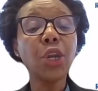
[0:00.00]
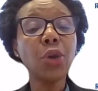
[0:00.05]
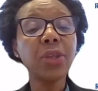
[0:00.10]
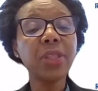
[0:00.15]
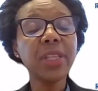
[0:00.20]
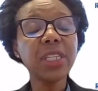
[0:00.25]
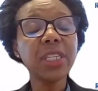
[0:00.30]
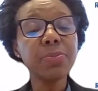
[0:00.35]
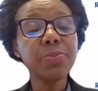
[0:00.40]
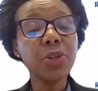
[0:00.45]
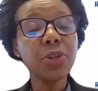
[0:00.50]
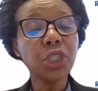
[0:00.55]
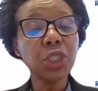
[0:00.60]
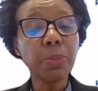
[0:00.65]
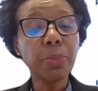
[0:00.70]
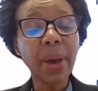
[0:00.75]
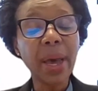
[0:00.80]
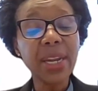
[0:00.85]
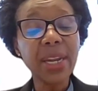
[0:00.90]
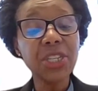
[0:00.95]
know that
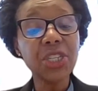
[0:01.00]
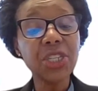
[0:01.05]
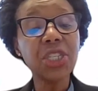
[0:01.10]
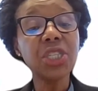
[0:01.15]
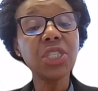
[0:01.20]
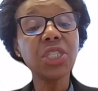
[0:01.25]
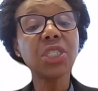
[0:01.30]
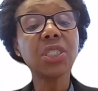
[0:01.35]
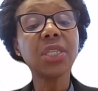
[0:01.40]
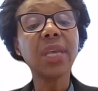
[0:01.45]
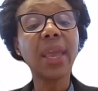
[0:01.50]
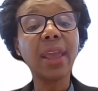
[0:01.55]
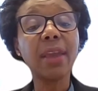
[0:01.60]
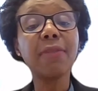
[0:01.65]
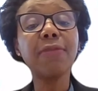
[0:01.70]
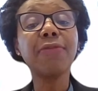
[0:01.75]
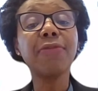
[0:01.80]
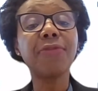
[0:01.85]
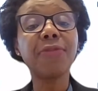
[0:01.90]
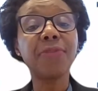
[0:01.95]
municipalities,
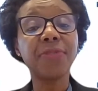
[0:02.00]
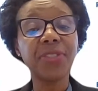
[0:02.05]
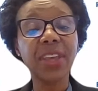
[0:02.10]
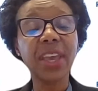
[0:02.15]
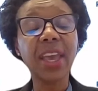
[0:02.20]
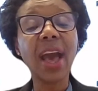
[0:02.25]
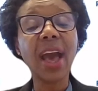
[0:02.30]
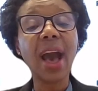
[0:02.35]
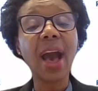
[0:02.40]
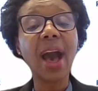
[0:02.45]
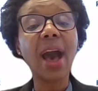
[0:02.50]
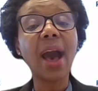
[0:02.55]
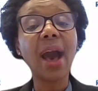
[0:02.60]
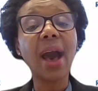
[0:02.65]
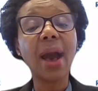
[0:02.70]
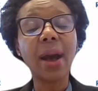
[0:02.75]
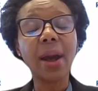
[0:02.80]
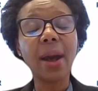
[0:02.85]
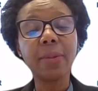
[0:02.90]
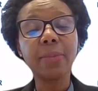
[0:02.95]
if there
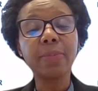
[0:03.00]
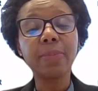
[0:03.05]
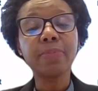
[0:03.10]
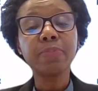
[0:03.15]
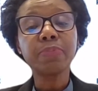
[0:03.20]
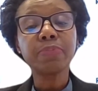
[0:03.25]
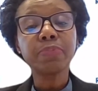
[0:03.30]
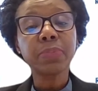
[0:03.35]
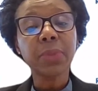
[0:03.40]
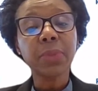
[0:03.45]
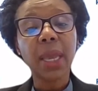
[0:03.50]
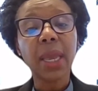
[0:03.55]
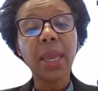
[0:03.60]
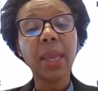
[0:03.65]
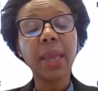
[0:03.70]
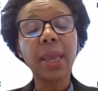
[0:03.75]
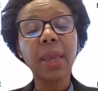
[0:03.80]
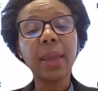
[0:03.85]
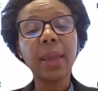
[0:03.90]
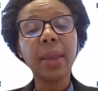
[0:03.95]
are
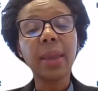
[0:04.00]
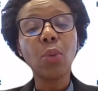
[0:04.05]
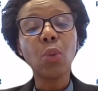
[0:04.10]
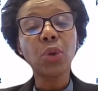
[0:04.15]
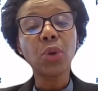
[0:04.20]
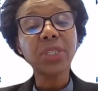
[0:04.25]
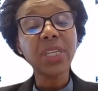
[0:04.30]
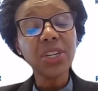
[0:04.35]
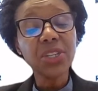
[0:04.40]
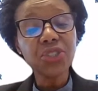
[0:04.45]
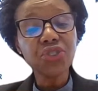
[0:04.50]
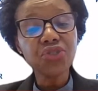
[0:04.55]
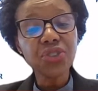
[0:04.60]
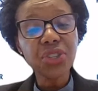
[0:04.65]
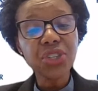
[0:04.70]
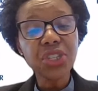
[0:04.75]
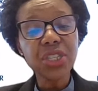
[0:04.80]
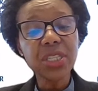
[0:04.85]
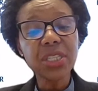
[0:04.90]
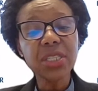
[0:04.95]
water
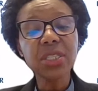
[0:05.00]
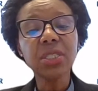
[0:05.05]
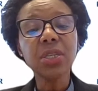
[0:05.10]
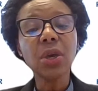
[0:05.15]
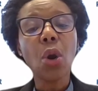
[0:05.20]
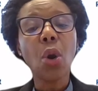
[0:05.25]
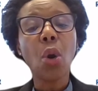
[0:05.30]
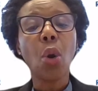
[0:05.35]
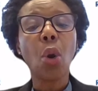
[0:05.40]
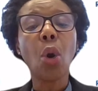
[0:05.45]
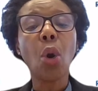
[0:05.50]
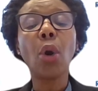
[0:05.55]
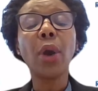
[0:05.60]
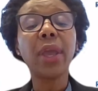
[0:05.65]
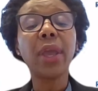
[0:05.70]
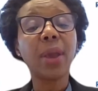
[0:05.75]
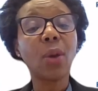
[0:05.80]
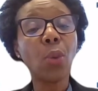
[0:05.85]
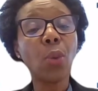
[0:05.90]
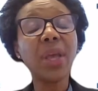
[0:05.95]
restrictions
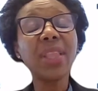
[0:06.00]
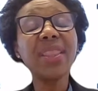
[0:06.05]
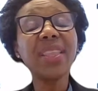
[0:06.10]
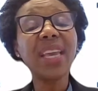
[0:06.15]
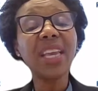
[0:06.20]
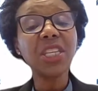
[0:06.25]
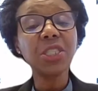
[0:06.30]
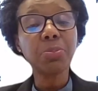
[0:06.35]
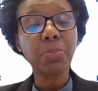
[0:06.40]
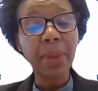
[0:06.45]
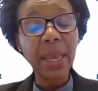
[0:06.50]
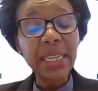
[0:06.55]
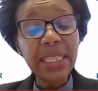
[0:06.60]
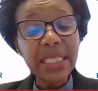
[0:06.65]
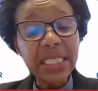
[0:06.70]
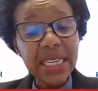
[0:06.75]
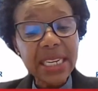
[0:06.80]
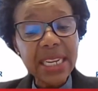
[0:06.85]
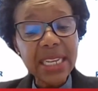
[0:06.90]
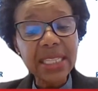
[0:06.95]
or when there is
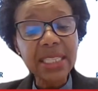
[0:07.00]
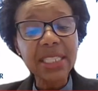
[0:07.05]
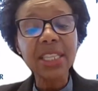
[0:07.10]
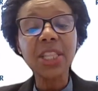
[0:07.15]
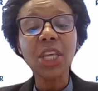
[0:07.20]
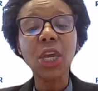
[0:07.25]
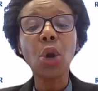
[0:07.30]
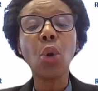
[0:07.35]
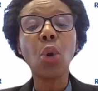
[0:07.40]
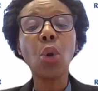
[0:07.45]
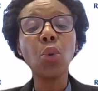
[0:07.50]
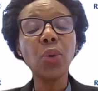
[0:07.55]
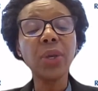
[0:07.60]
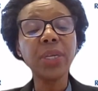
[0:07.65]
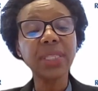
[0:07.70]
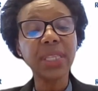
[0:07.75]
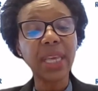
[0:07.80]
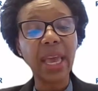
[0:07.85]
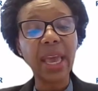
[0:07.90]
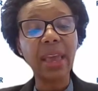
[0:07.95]
maintenance, they
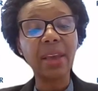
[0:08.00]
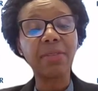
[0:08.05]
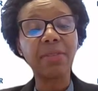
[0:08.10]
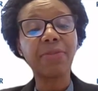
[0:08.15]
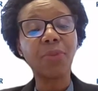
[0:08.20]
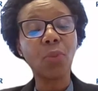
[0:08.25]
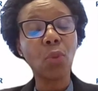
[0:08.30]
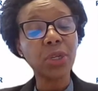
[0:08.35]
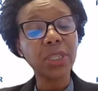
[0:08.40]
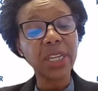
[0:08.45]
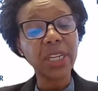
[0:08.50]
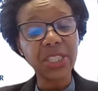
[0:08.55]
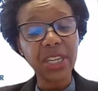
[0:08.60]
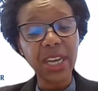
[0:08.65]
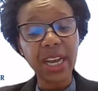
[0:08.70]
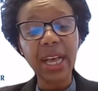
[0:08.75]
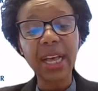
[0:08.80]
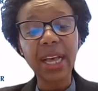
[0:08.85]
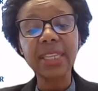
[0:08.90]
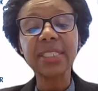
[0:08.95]
always have water
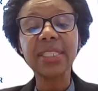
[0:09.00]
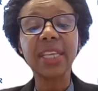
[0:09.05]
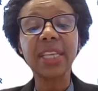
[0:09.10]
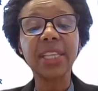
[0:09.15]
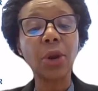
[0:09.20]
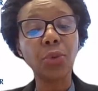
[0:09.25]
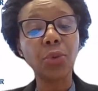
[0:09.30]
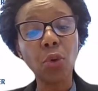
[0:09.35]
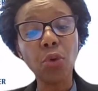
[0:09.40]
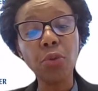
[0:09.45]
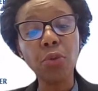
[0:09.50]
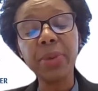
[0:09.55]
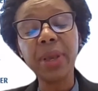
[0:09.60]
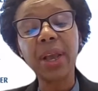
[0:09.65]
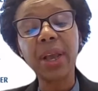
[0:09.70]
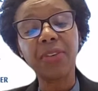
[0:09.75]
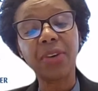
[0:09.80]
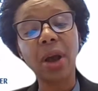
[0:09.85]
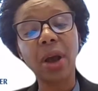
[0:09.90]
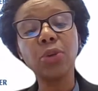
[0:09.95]
tankers that are
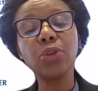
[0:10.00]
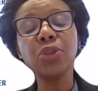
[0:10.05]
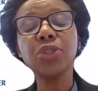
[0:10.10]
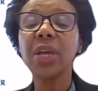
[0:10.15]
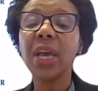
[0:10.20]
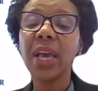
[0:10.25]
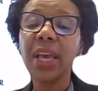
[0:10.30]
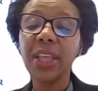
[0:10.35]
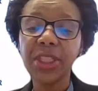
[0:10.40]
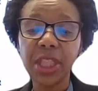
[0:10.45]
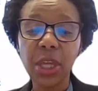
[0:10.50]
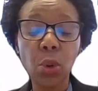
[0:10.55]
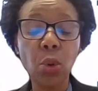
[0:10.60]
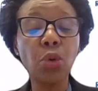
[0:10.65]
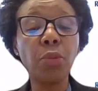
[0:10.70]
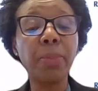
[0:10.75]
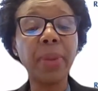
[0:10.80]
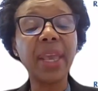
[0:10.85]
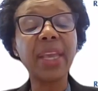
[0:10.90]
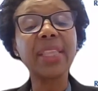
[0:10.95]
roaming around. They
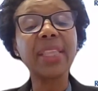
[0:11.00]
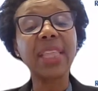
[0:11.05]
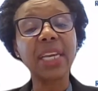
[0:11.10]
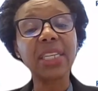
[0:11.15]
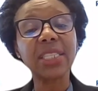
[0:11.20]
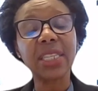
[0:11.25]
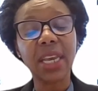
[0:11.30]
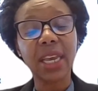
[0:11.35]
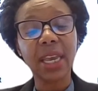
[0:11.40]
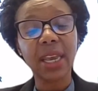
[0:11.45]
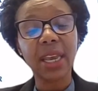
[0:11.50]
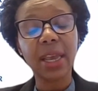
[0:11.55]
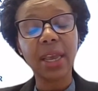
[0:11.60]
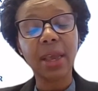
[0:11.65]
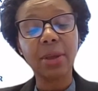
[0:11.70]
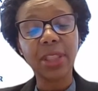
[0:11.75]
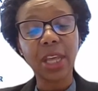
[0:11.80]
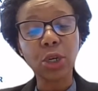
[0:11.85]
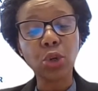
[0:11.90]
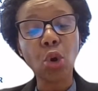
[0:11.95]
will make
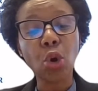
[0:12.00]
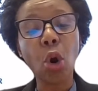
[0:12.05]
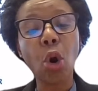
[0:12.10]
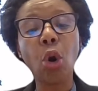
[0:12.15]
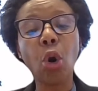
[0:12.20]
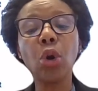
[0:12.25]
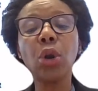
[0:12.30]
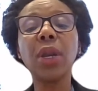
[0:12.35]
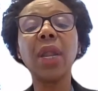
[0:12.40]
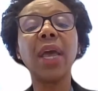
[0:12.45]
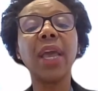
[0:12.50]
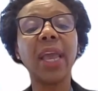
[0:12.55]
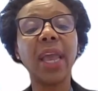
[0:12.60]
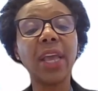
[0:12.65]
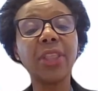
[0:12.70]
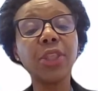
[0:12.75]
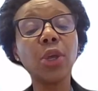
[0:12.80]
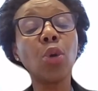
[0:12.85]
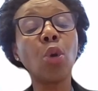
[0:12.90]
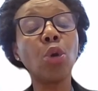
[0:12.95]
that call,
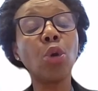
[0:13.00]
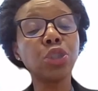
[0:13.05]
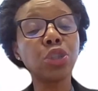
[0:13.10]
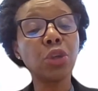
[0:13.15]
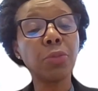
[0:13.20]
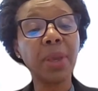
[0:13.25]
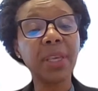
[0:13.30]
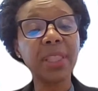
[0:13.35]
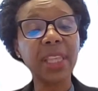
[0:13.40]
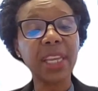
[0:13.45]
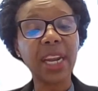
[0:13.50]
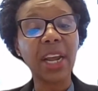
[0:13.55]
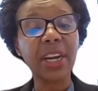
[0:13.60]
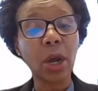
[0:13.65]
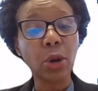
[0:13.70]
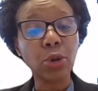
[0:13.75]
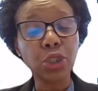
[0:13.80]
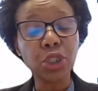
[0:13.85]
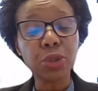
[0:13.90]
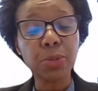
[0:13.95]
and they'll also make that
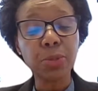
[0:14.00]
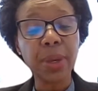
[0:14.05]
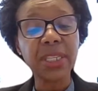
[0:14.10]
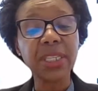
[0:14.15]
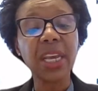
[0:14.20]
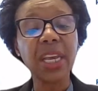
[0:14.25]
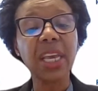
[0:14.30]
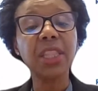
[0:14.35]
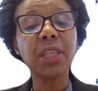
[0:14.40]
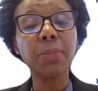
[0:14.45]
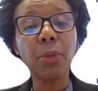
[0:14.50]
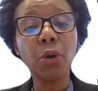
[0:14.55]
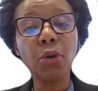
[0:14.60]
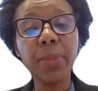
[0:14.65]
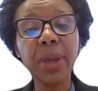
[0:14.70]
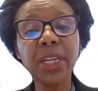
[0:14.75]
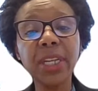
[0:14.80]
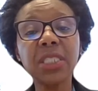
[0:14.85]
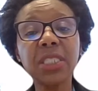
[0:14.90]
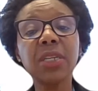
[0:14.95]
announcement. At the
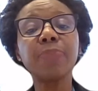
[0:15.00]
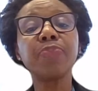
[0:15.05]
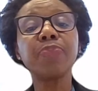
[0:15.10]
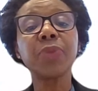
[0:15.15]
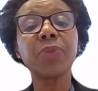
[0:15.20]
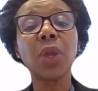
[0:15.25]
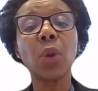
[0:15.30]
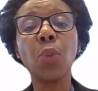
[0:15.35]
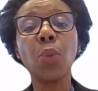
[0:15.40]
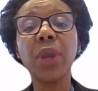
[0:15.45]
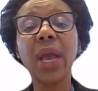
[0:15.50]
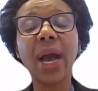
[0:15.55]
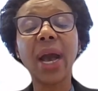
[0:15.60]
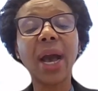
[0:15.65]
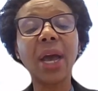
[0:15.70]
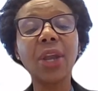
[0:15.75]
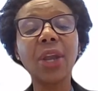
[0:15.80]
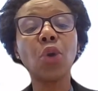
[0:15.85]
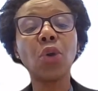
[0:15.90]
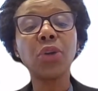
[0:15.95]
moment, we
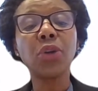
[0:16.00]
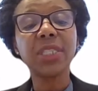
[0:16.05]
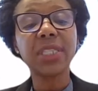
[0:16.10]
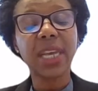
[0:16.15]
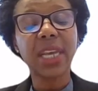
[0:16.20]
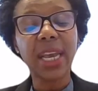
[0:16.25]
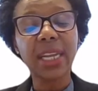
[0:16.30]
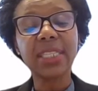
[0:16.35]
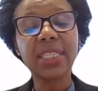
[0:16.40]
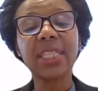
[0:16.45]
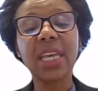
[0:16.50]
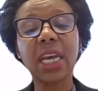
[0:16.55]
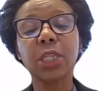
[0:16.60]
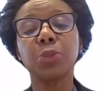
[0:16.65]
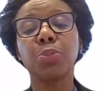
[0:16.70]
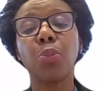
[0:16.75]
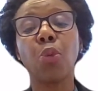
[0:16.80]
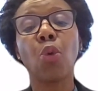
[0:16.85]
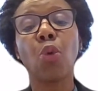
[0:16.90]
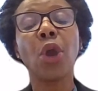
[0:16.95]
are not at
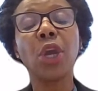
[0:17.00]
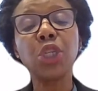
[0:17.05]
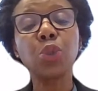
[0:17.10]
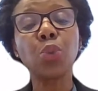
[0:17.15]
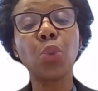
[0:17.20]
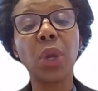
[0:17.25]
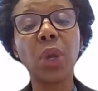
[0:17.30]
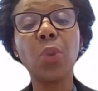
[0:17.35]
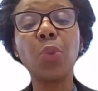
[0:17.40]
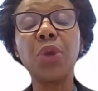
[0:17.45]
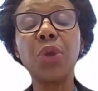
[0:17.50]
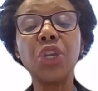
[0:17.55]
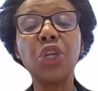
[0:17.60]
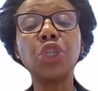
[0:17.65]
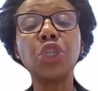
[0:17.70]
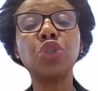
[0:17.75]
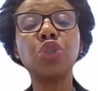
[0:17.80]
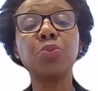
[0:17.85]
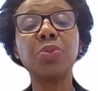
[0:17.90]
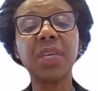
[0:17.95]
that point where we
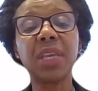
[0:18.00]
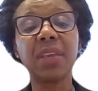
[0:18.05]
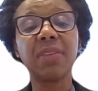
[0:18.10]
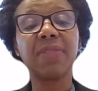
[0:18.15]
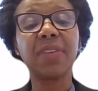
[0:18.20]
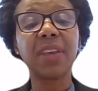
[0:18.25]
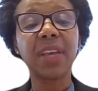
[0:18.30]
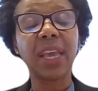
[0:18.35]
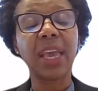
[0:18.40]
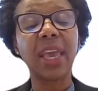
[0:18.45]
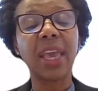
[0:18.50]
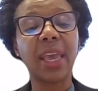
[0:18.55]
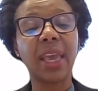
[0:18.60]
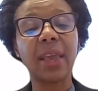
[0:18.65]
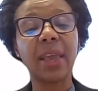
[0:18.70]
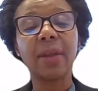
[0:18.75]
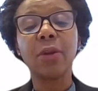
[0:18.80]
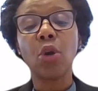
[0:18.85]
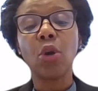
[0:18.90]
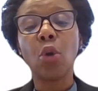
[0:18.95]
need to be
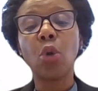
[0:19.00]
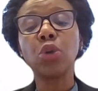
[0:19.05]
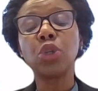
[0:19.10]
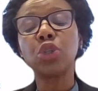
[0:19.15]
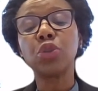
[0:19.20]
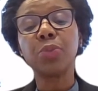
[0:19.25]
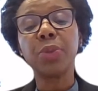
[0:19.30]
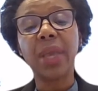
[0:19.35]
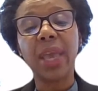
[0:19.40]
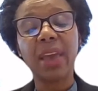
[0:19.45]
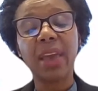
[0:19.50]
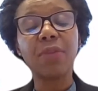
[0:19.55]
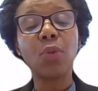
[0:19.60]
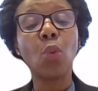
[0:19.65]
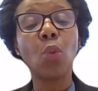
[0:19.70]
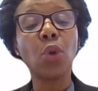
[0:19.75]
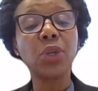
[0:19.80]
giving or to be having